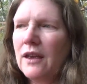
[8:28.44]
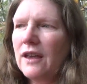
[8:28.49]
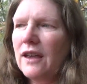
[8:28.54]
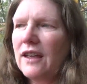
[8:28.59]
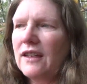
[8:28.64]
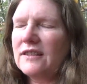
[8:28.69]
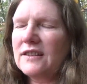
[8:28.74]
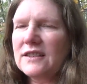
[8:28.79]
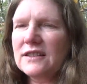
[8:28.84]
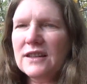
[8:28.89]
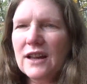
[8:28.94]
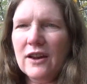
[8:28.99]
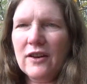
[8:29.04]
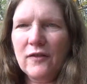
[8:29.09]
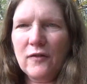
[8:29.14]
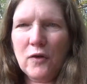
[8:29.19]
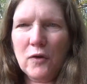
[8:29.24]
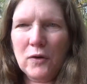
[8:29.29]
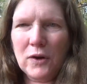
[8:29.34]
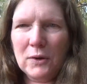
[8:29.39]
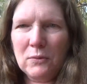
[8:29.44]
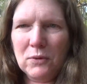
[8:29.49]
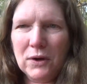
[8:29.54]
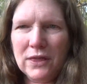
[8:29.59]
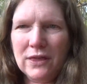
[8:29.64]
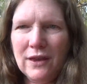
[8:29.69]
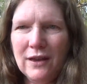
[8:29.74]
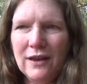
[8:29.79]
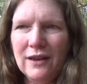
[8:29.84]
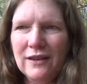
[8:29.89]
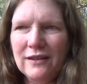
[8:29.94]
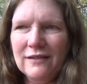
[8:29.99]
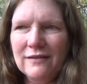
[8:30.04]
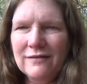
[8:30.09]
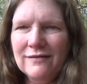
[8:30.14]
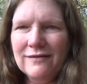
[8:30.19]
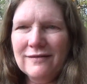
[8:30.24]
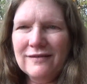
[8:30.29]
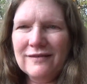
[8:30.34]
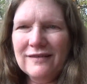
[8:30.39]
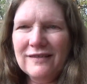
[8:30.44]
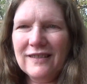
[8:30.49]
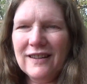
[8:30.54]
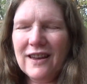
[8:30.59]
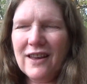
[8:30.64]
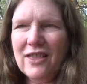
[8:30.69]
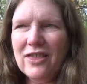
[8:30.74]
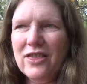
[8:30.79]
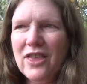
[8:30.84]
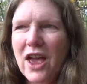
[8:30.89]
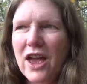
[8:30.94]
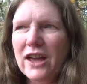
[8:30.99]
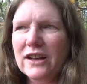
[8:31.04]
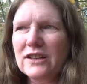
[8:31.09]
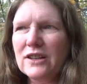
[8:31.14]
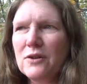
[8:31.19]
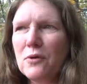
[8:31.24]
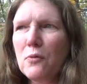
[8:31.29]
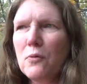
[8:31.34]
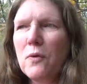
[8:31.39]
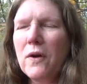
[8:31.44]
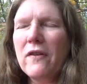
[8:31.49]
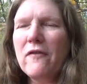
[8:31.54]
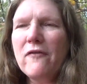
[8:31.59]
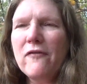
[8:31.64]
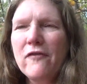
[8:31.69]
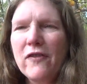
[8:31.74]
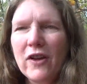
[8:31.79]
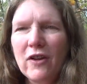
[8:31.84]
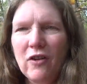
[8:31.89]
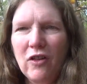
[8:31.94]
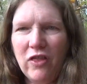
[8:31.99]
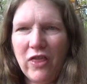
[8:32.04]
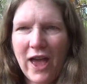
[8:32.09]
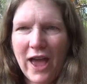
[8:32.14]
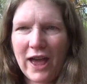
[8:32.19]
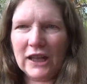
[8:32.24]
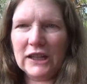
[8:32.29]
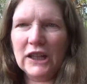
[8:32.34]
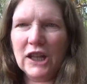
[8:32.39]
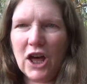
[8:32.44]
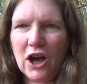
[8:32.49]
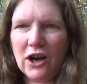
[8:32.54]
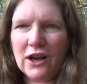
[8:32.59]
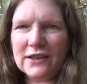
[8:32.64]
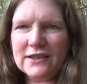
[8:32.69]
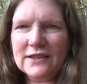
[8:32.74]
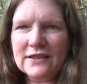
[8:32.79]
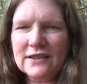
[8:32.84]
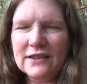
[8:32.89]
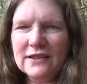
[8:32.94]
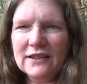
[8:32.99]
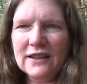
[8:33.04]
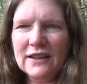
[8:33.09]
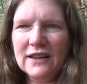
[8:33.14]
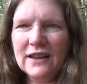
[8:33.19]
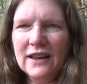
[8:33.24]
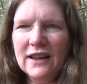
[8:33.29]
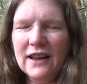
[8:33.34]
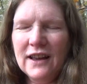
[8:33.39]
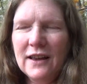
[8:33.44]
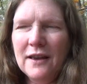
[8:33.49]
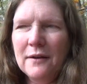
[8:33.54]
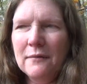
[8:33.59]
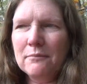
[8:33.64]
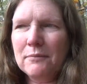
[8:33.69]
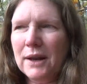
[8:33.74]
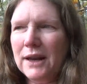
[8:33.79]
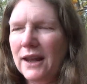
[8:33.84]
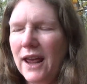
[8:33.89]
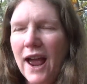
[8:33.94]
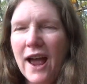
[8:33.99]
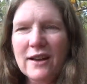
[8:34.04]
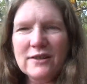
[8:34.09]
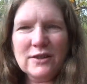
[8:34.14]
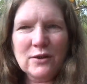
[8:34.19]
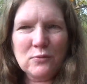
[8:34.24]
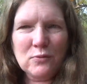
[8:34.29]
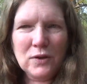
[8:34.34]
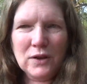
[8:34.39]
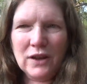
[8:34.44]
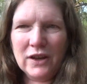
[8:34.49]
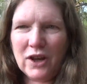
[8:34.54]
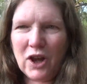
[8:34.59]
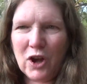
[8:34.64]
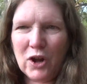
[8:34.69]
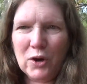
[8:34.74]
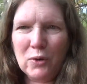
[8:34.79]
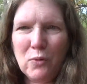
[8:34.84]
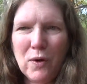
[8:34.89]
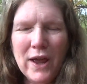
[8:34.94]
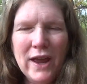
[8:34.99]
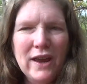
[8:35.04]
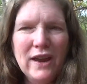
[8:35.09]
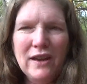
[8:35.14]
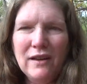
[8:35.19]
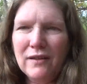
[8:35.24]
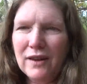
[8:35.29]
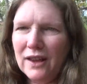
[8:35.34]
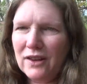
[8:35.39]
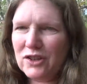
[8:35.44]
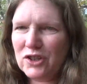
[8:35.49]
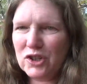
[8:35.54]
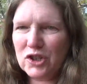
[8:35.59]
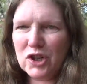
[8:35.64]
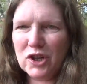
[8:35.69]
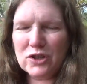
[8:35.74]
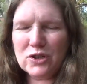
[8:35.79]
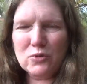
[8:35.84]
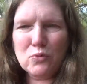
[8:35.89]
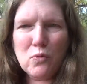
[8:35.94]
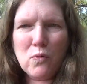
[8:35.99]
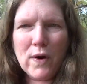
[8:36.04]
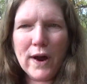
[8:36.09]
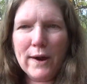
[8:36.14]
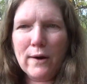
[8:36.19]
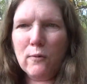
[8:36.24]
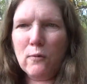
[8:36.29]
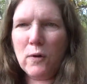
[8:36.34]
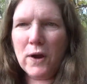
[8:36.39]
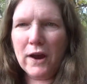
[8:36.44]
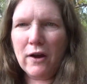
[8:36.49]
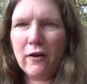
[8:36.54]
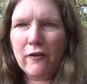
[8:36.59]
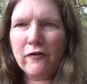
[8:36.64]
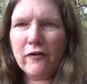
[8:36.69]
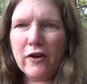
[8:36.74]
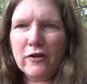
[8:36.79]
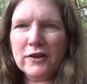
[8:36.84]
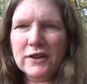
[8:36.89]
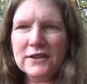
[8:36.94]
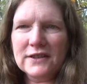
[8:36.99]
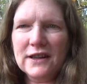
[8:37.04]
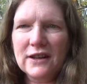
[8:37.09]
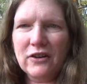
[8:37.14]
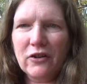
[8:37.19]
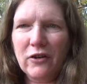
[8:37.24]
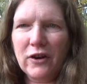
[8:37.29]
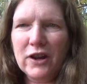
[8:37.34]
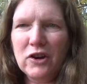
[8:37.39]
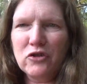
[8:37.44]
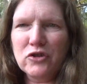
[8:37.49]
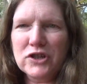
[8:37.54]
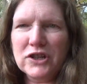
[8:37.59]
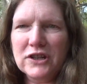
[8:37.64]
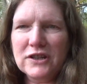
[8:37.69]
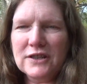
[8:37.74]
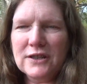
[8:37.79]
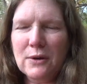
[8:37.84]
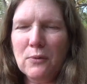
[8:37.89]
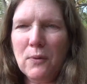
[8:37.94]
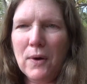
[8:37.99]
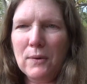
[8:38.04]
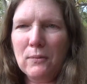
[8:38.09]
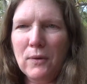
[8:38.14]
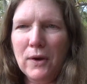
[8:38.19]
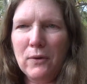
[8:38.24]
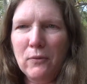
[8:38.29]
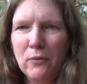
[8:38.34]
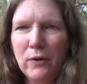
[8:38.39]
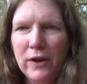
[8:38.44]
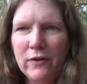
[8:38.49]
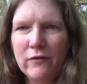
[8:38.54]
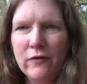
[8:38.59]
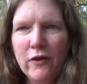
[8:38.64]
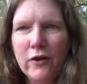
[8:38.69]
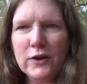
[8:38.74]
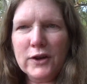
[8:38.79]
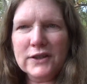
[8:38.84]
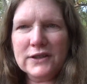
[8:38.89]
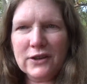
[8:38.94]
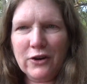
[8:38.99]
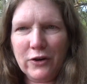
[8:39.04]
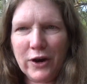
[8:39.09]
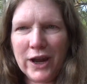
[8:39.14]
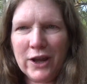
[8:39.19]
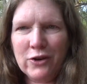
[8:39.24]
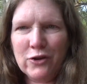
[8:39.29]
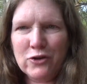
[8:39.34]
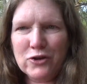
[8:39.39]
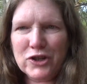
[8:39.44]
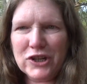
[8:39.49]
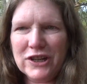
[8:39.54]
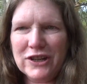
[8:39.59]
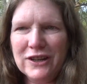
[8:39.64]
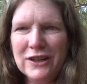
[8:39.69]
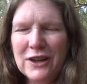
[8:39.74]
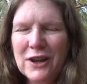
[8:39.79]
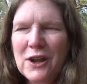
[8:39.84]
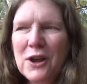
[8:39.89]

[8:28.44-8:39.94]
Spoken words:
instead of going within that we feel that loss. But it hasn't really gone away. It's just where we are focusing our energy. So when we refocus our energy,